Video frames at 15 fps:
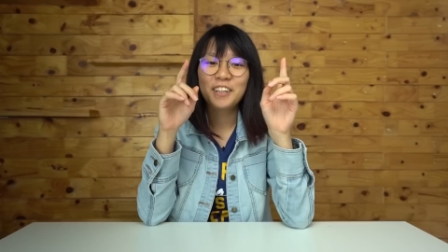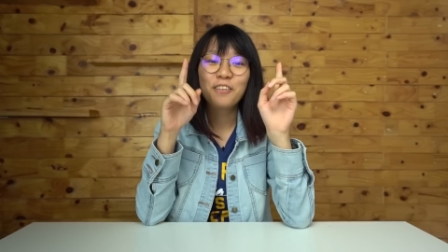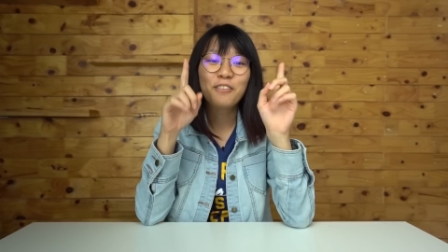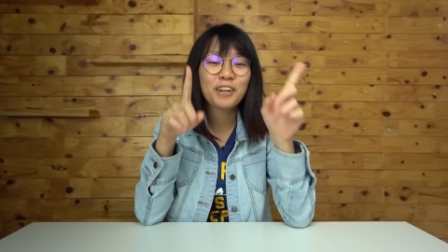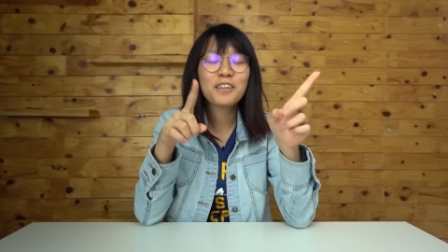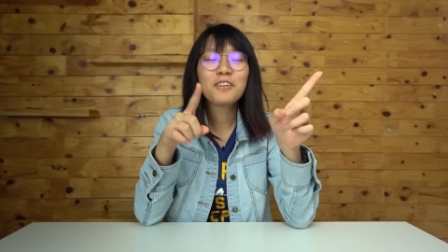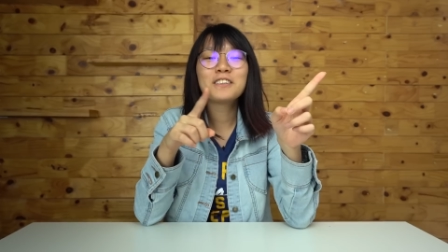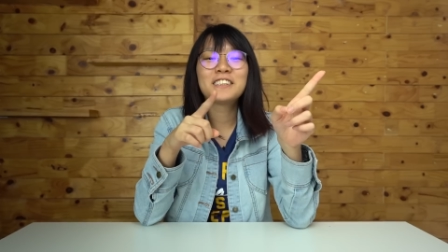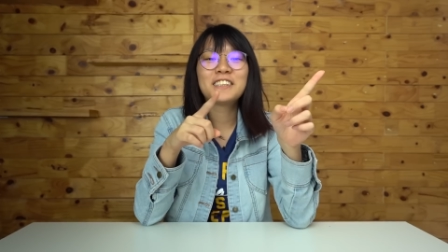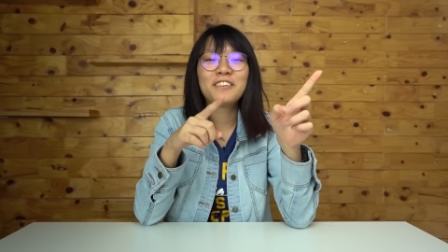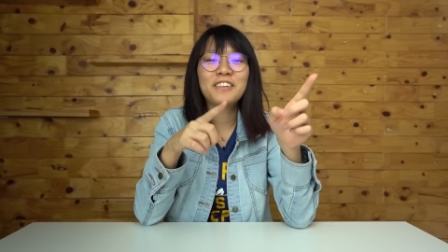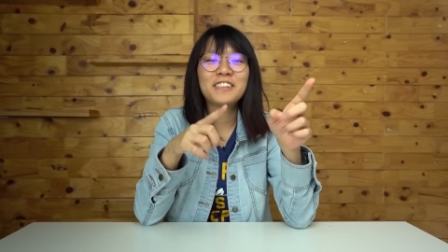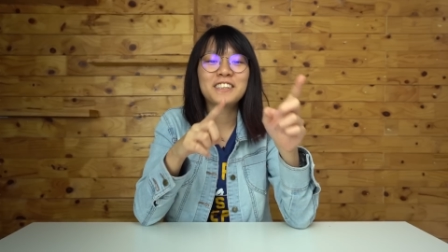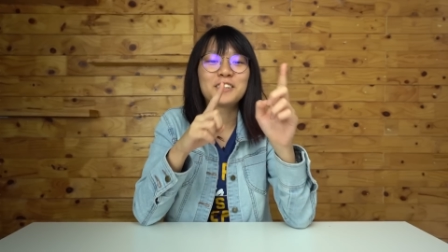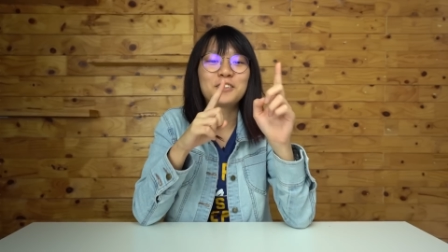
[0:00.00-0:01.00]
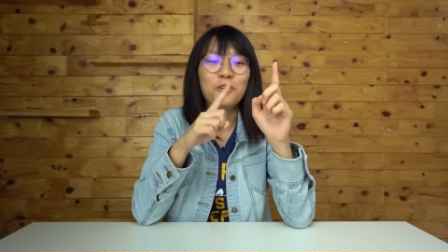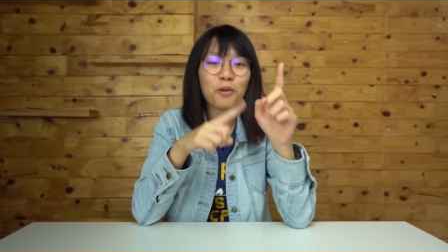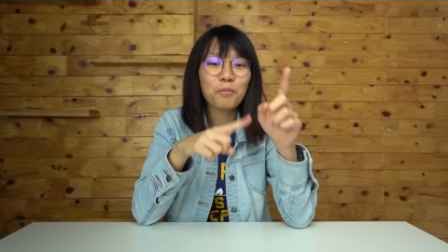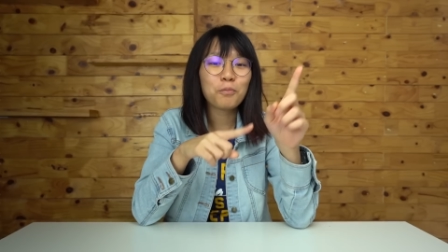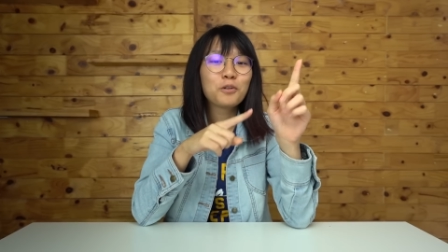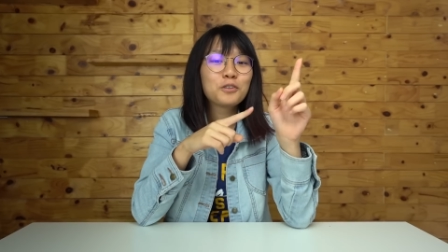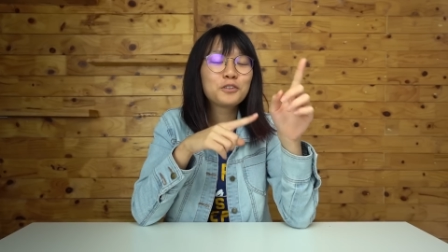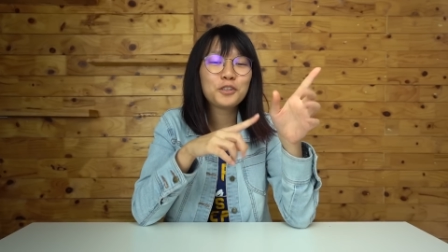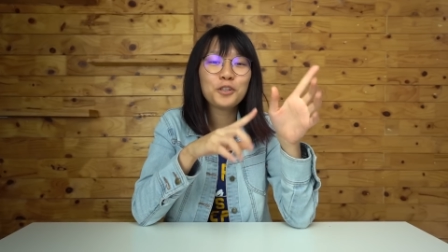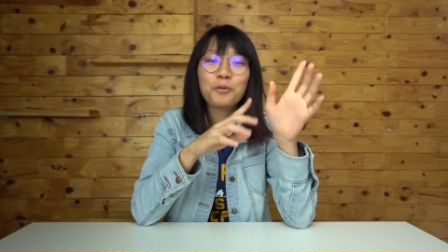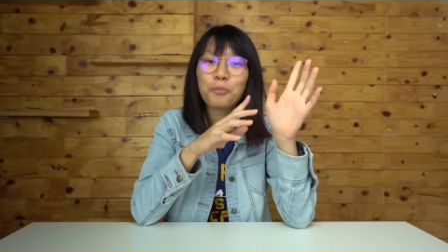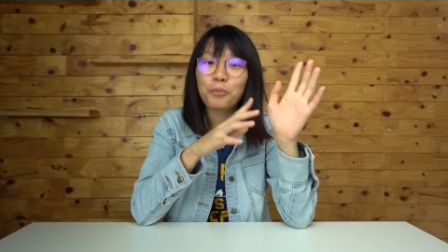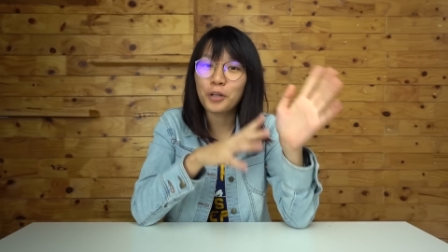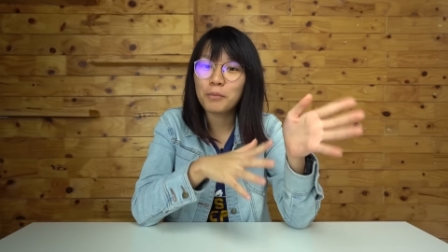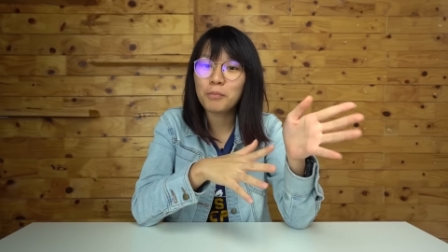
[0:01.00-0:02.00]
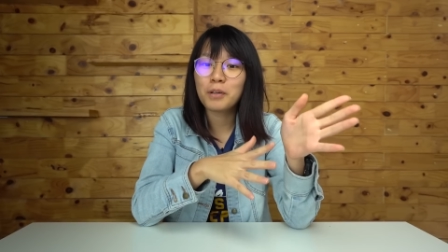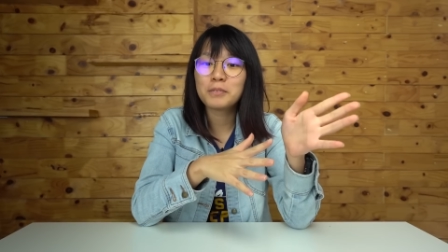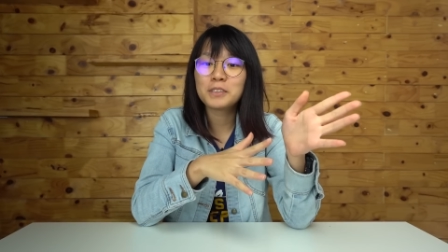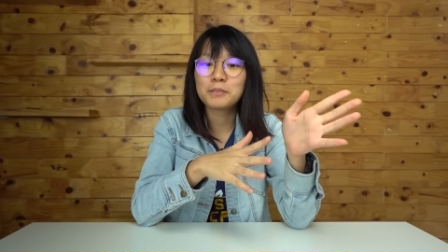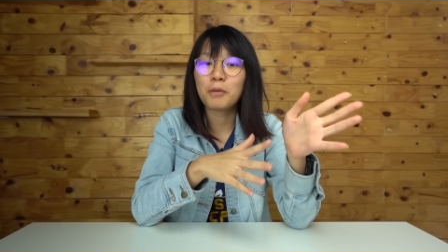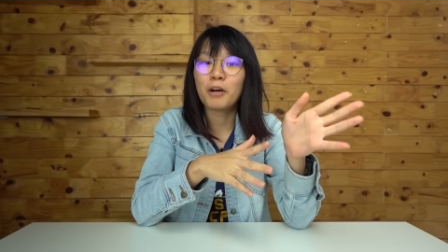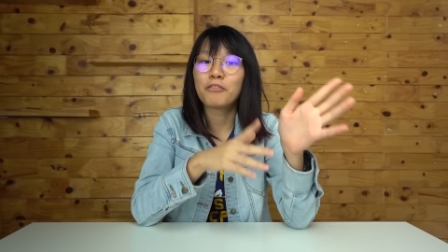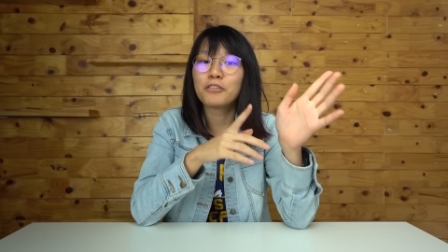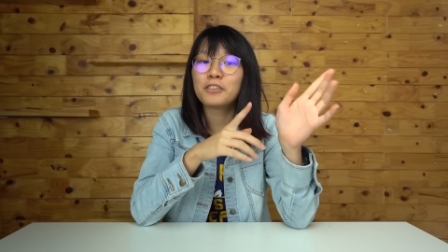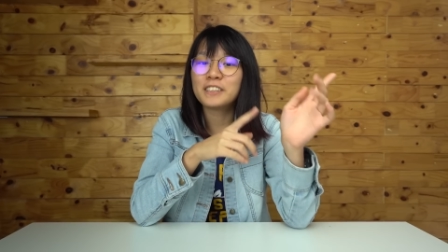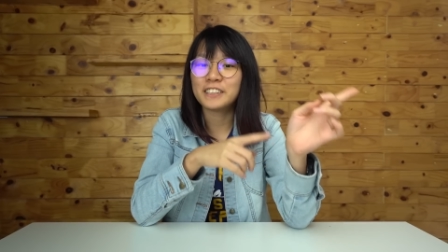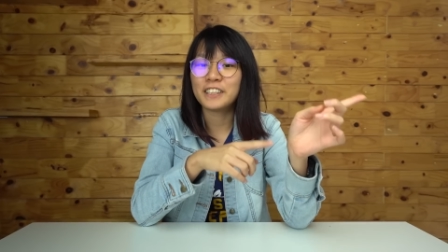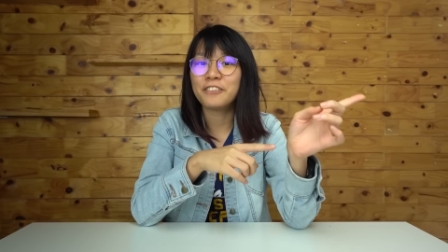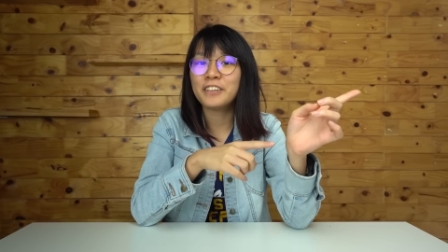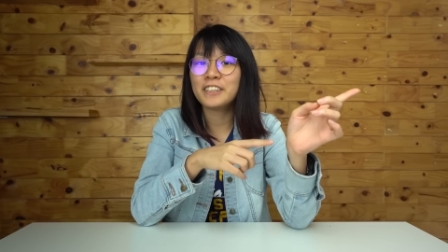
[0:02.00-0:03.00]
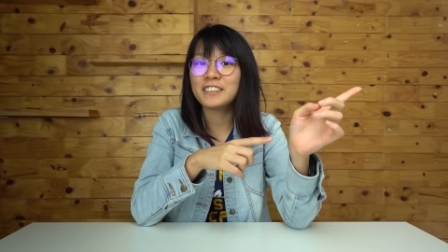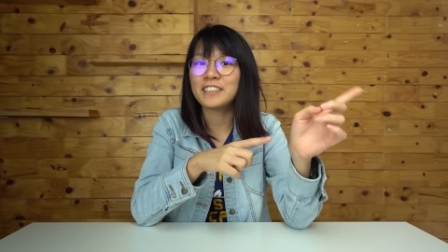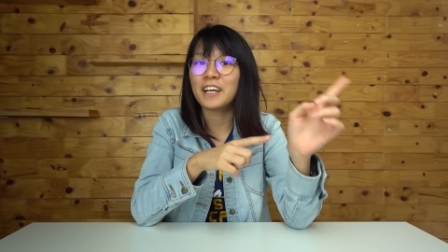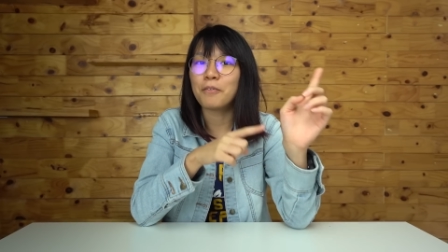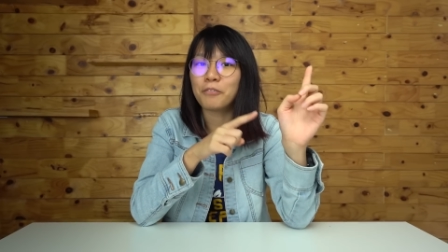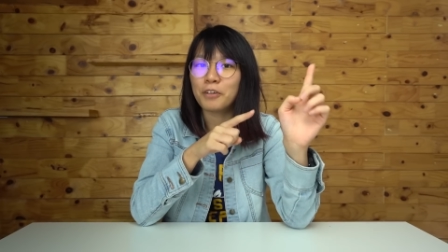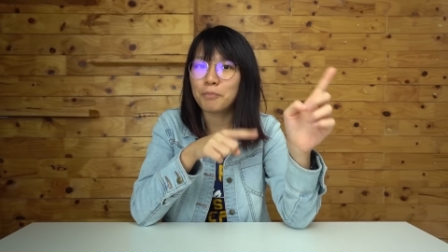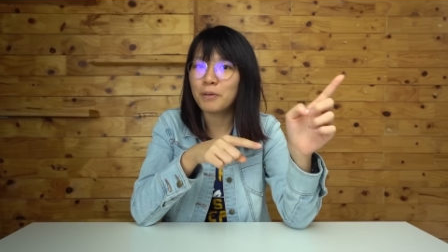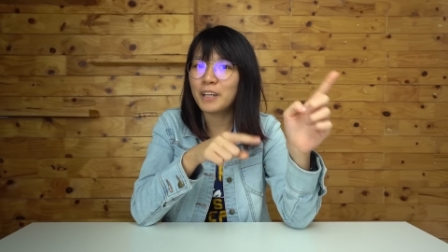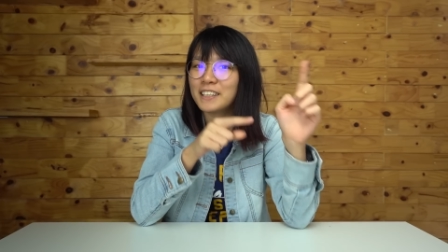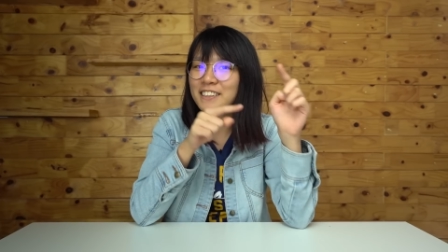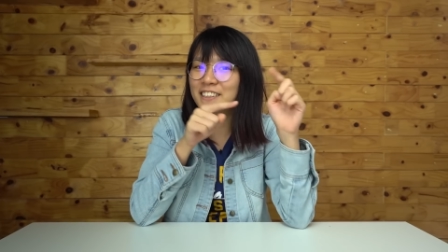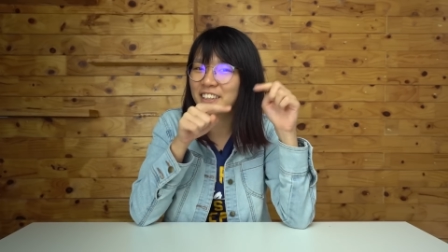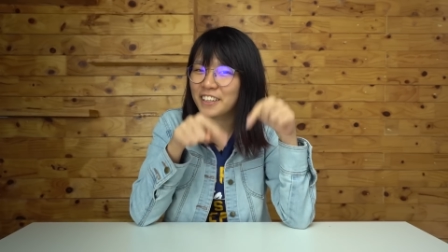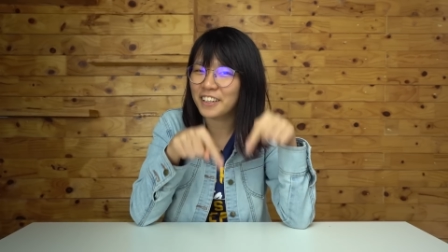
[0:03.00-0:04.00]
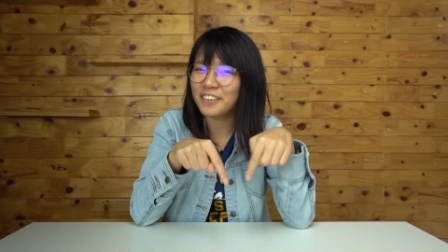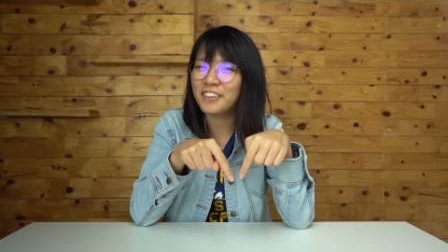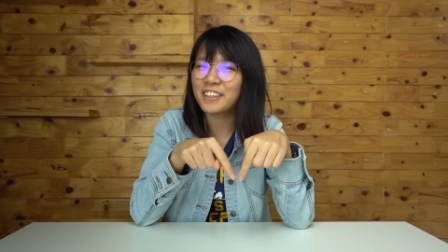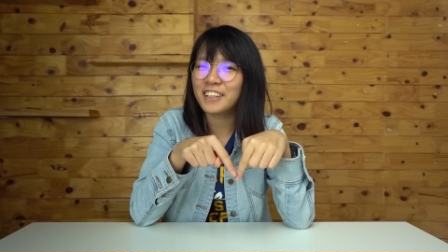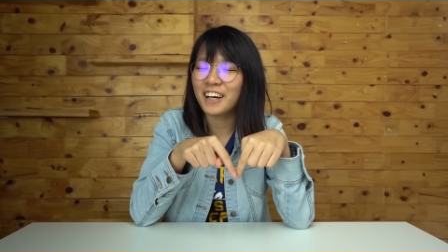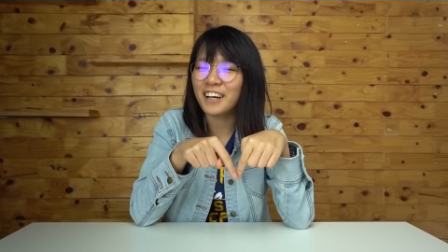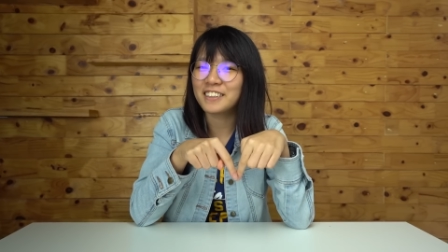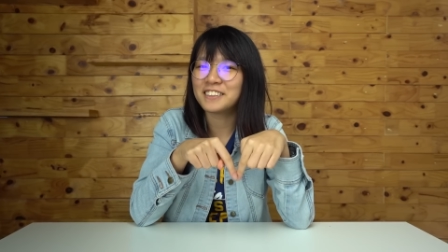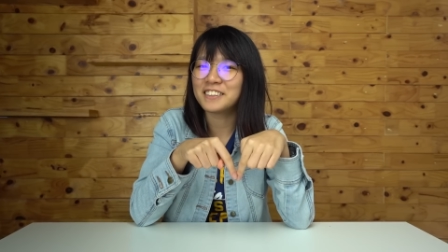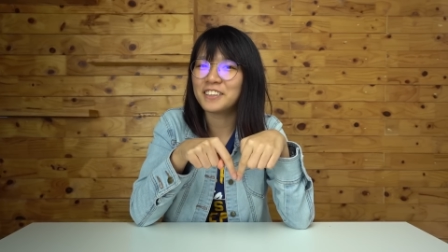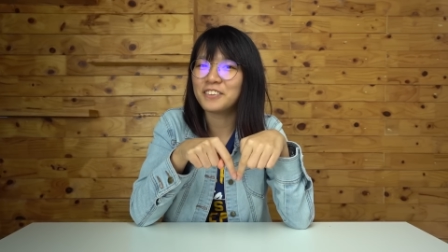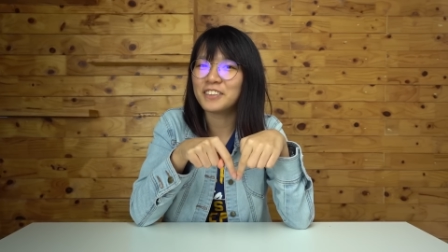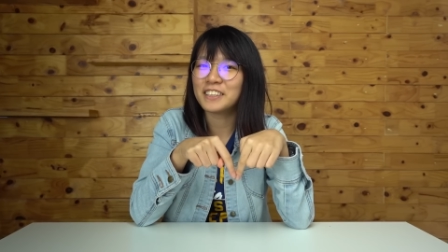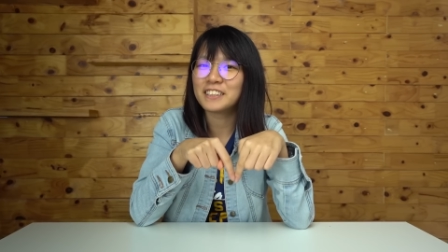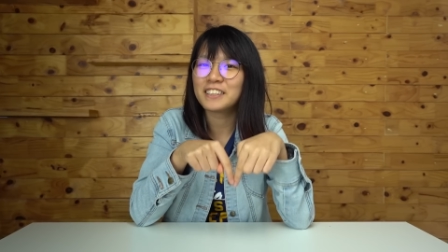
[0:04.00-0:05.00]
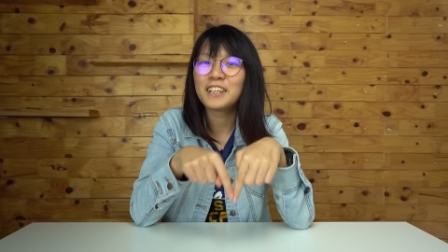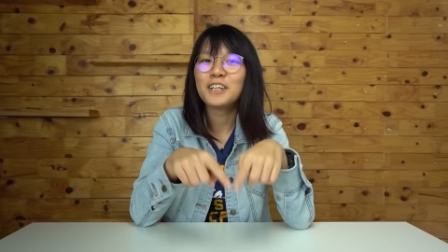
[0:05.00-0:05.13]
The Reno series is Oppo's new premium smartphone series that replaced the current R series.